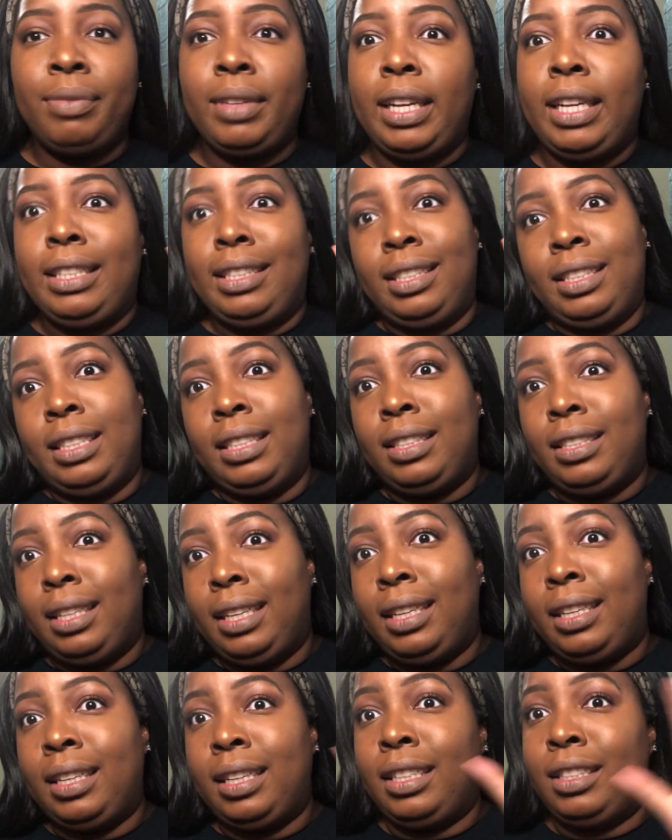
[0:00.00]
is she
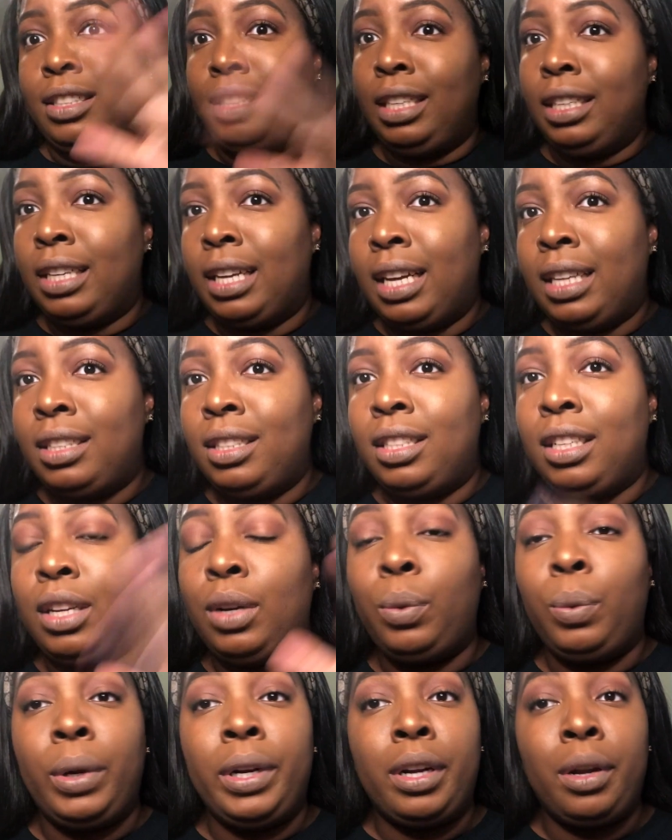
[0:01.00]
sick? Is she not
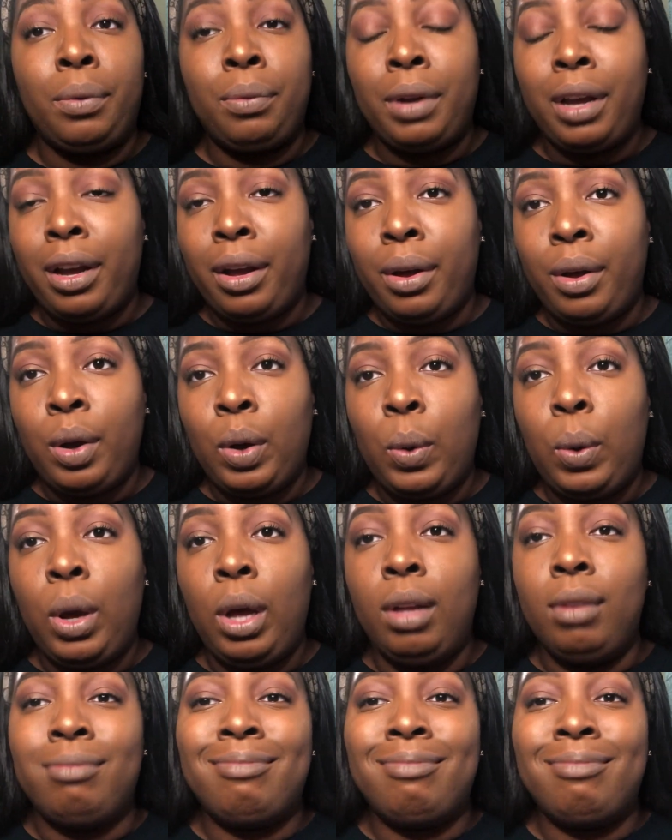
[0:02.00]
sick? We don't know.